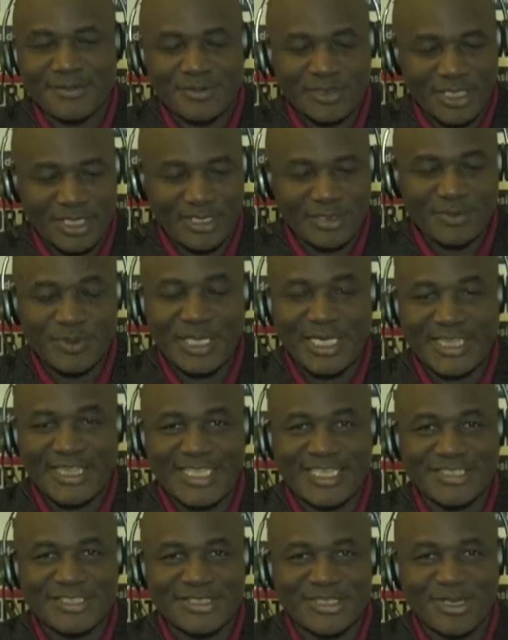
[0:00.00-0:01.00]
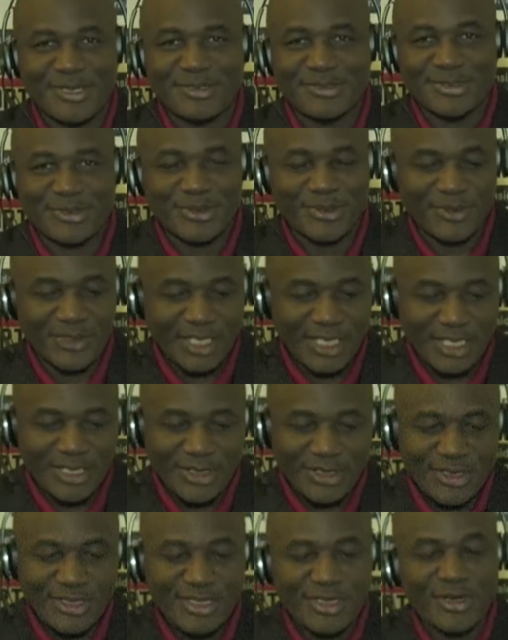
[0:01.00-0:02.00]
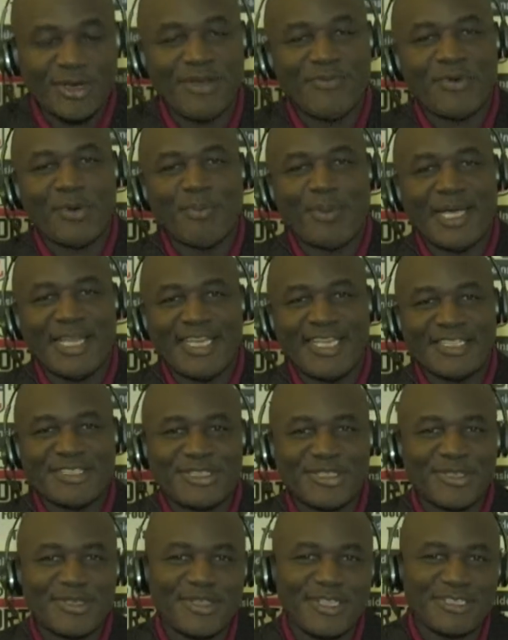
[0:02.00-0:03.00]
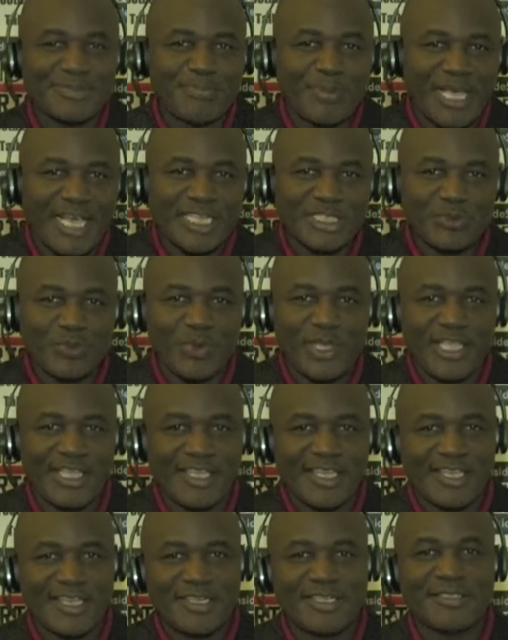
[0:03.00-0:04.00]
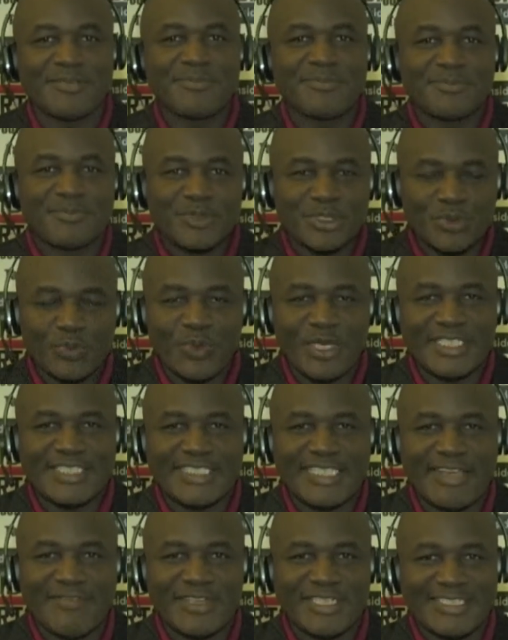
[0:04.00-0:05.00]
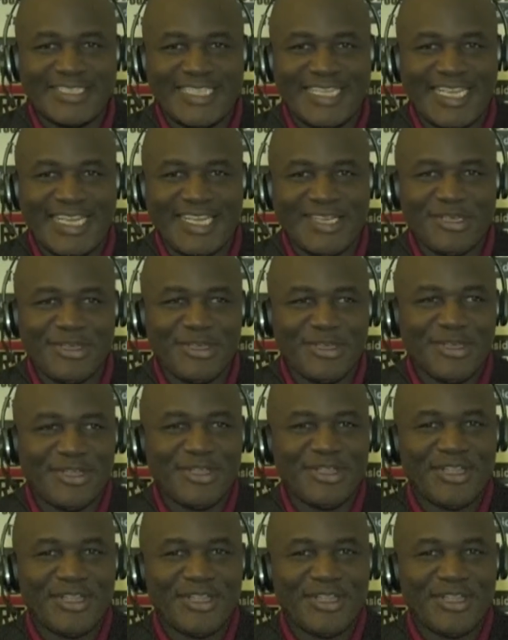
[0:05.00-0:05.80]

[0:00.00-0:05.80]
Yeah, I think so. So, everybody, so this past weekend, week 17,